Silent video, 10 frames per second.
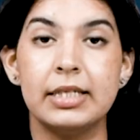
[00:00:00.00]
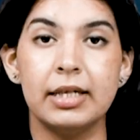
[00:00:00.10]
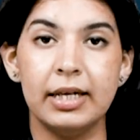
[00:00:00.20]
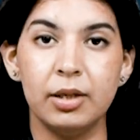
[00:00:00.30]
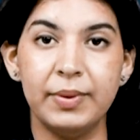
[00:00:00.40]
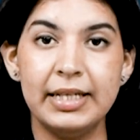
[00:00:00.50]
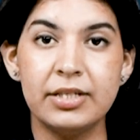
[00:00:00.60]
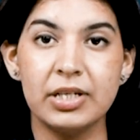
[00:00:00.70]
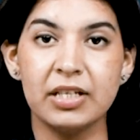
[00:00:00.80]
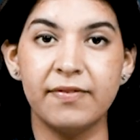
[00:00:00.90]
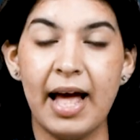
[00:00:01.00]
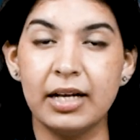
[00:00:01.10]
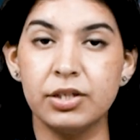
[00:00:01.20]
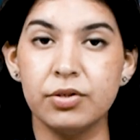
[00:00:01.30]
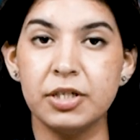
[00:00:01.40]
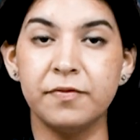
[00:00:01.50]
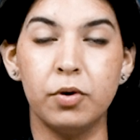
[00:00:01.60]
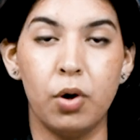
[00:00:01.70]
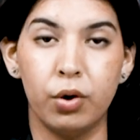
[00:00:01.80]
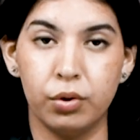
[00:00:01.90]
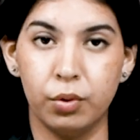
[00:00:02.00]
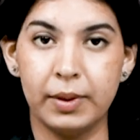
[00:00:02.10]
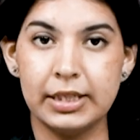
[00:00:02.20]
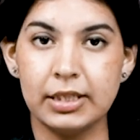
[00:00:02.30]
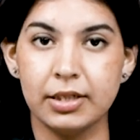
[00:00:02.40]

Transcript: Study reveals risk factors for long COVID.